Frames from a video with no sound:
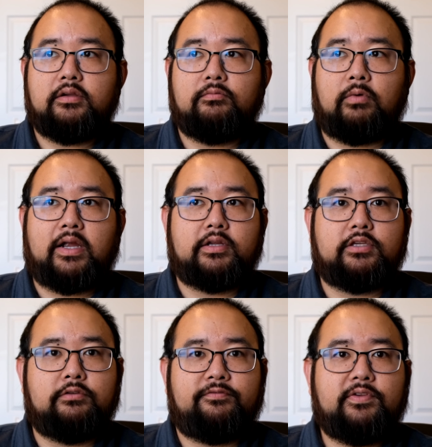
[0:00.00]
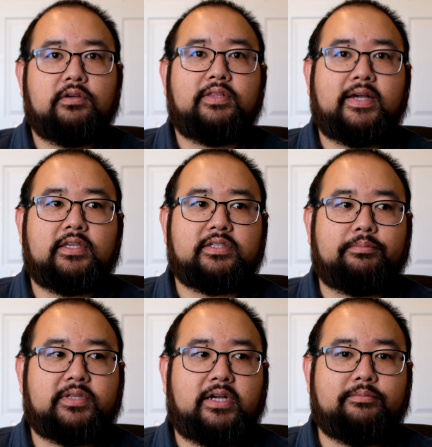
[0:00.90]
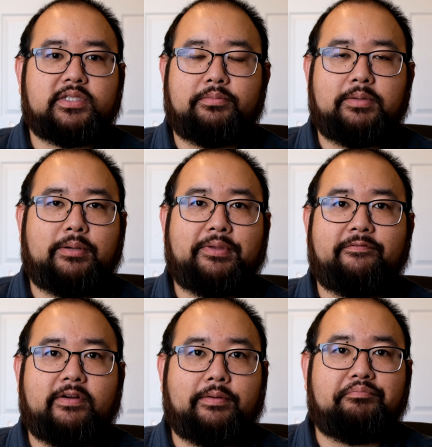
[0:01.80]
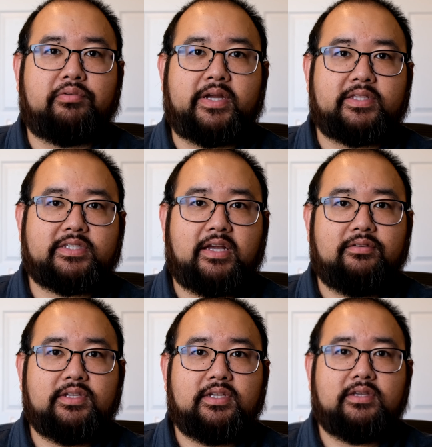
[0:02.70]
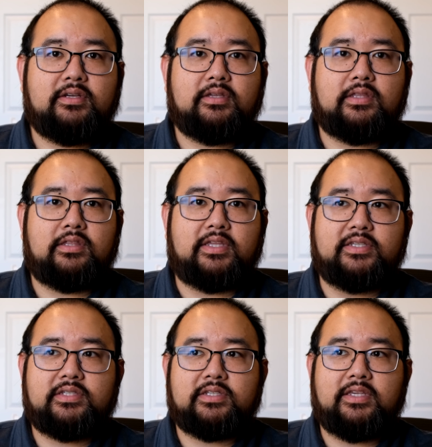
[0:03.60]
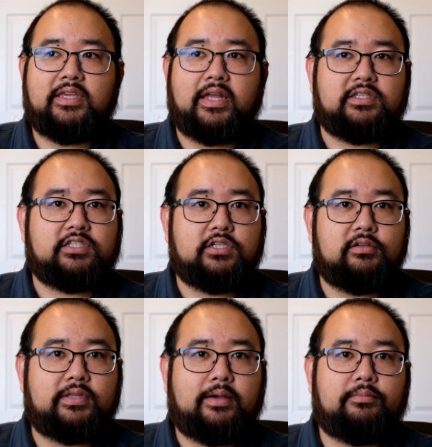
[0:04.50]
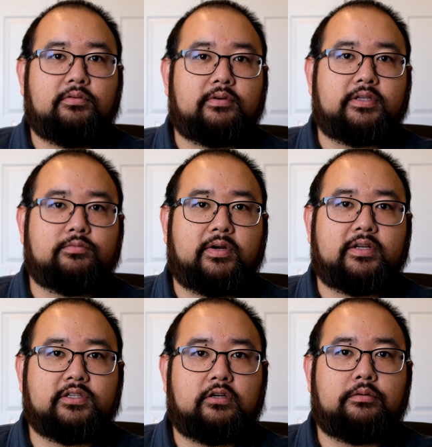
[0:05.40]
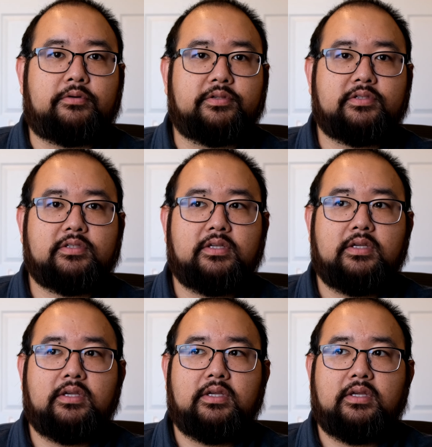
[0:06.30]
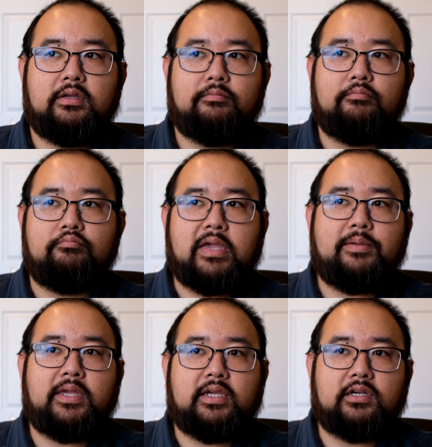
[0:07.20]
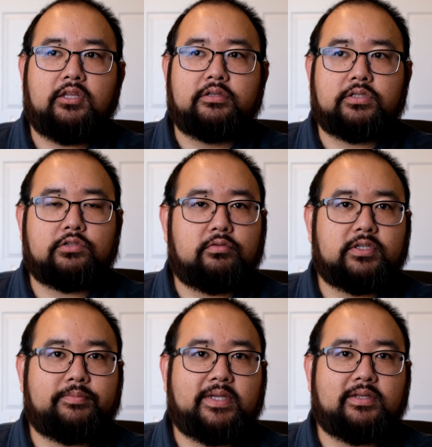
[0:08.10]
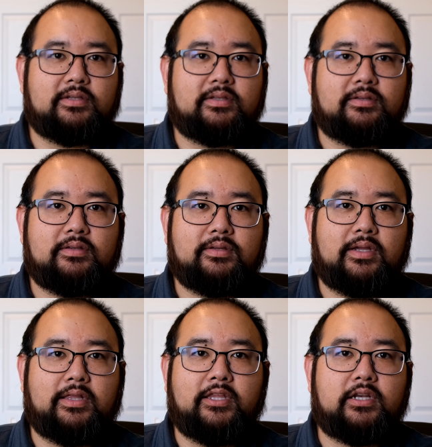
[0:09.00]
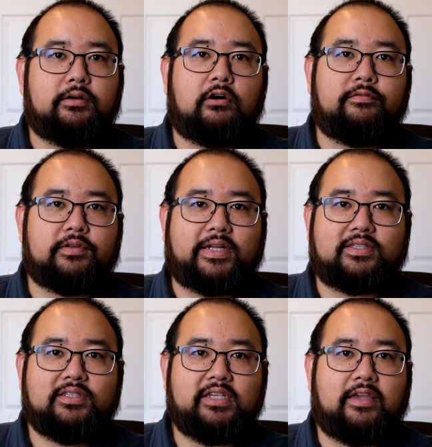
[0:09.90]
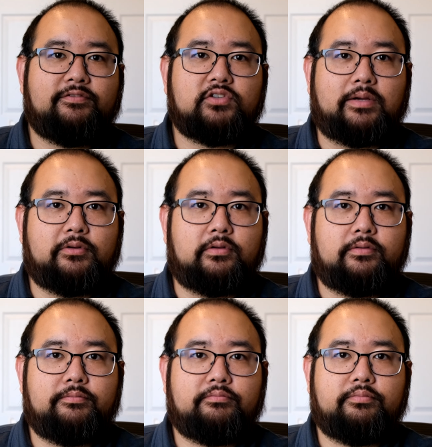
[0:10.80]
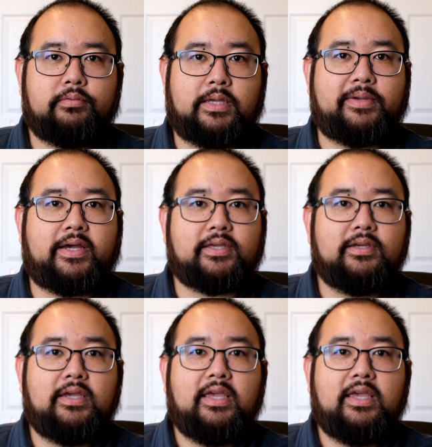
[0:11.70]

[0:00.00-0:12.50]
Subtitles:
where you feel like sometimes something might be very bright sounding, this gets to that point where it's almost maybe closer towards being a little over that safe treble playback,